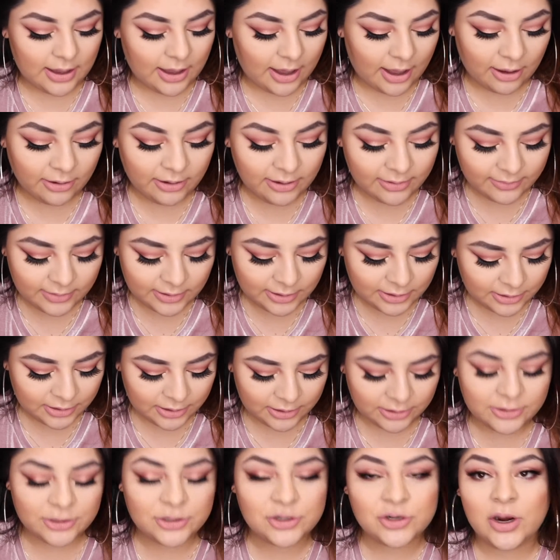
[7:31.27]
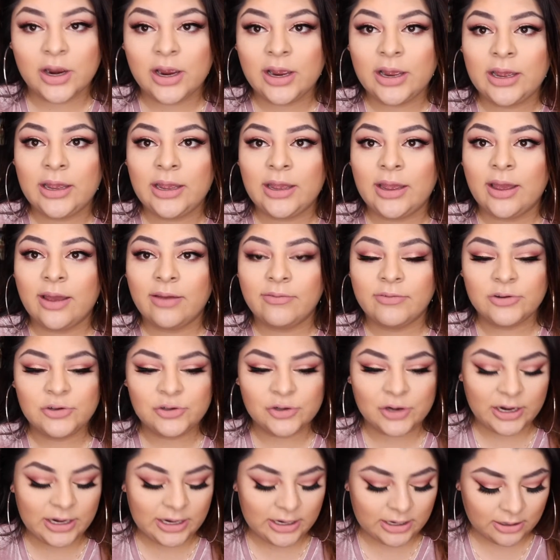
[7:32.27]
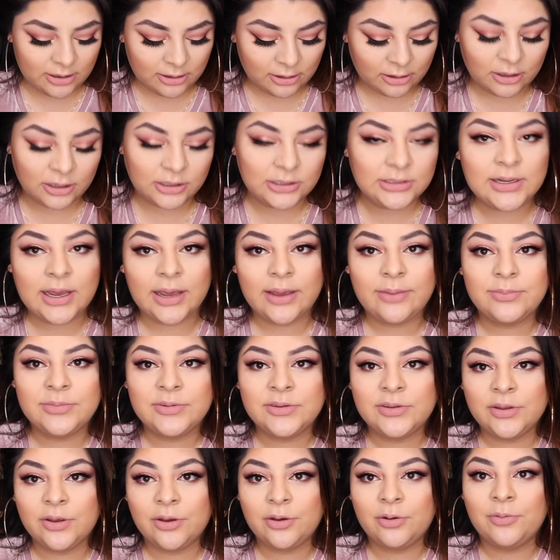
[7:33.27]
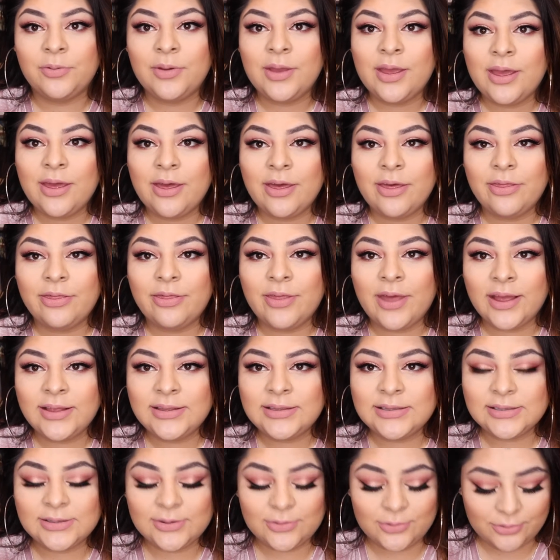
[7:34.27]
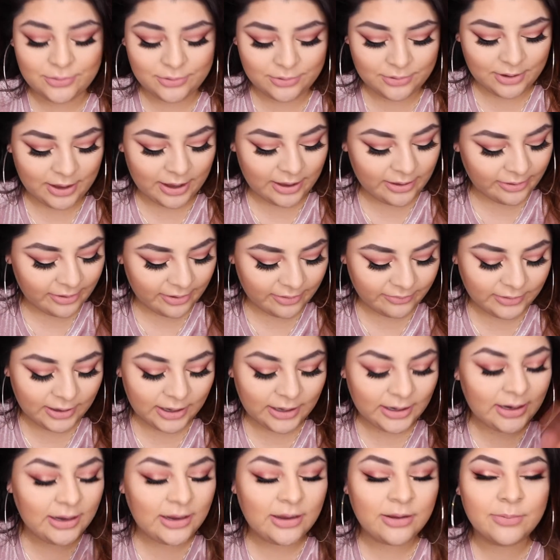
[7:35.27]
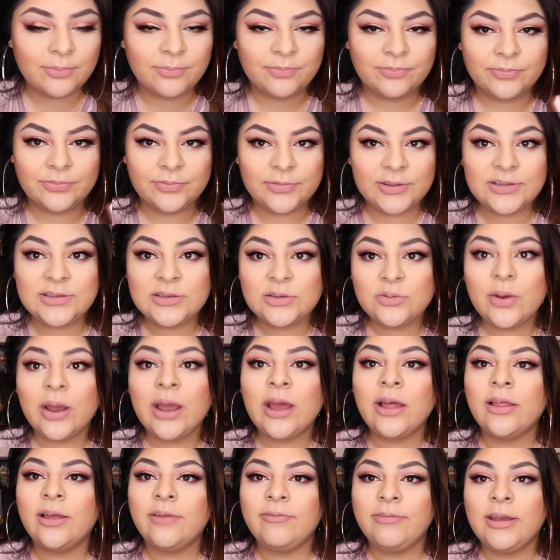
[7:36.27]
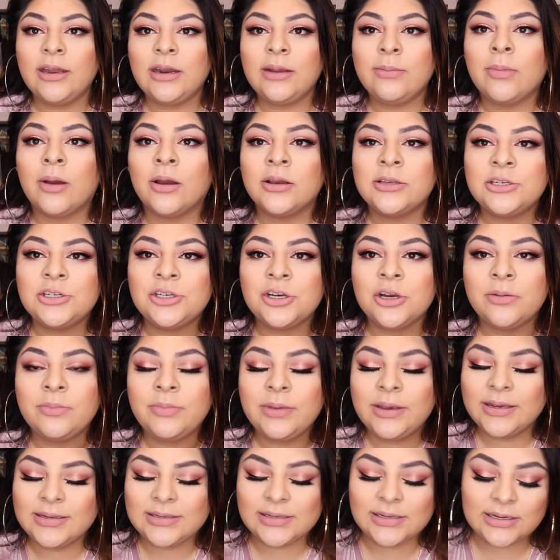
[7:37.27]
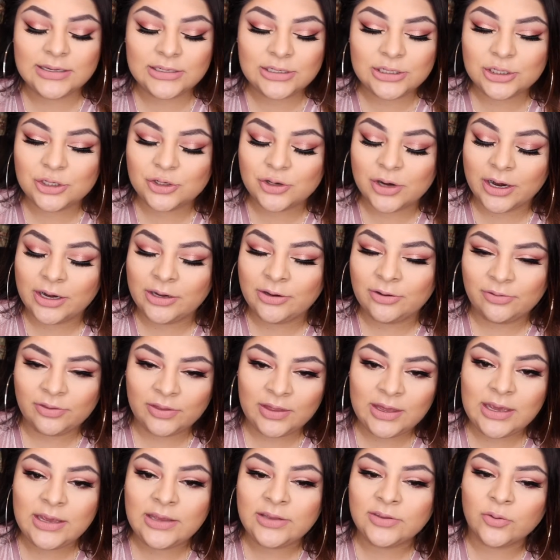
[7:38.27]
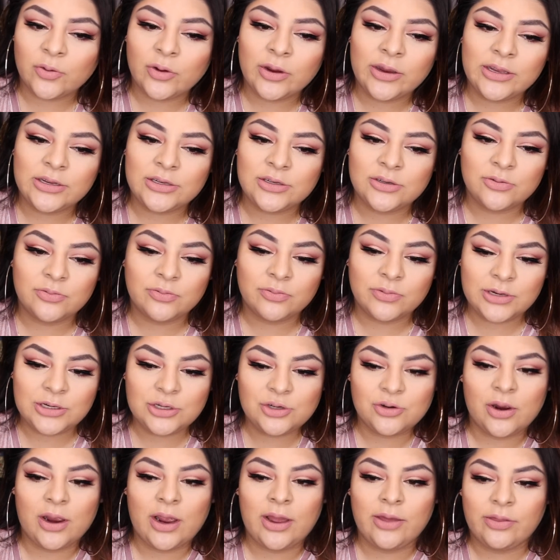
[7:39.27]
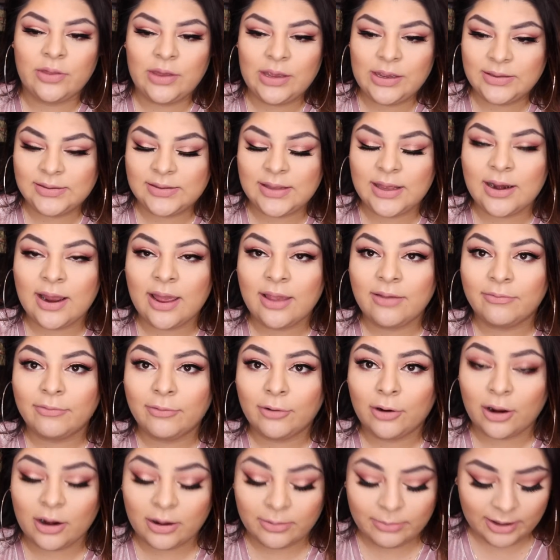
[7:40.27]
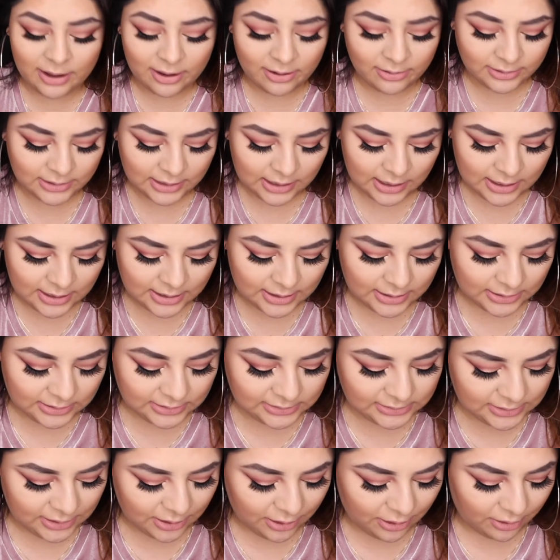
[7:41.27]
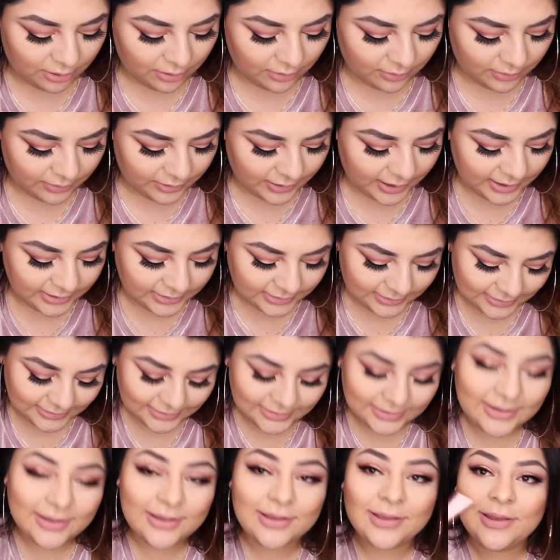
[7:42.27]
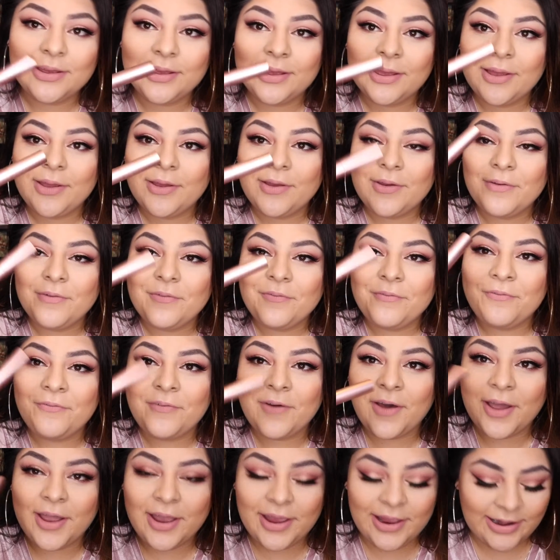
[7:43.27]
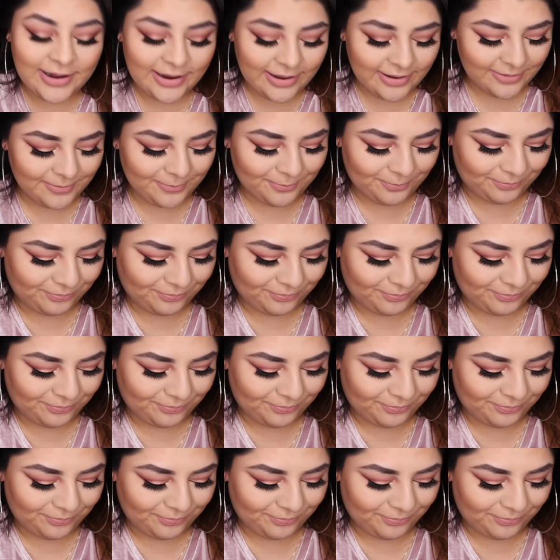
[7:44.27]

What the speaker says: I'll give it another try. I haven't tried it in a long time, so that's cool. This is why I love getting Boxycharm, because I get to try new things, or I get to retry things that I forgot about. So that's fun.